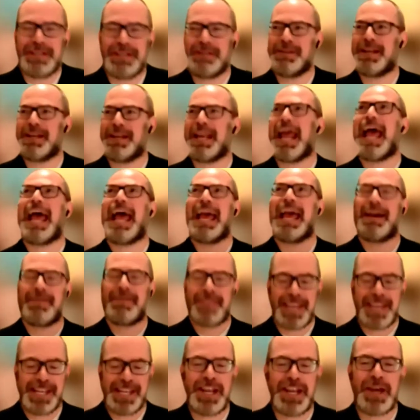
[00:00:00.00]
and how
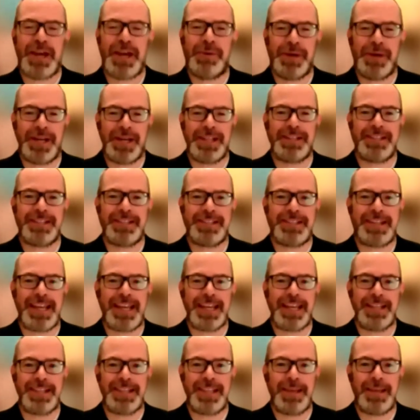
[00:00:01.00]
they know and
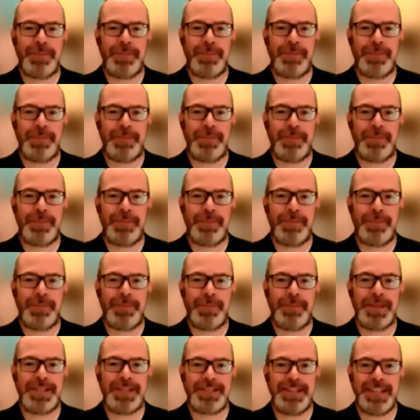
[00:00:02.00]
understand their
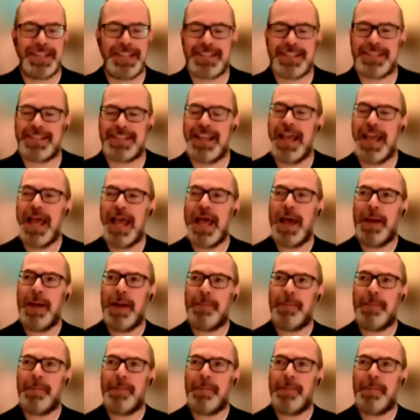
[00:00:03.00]
business.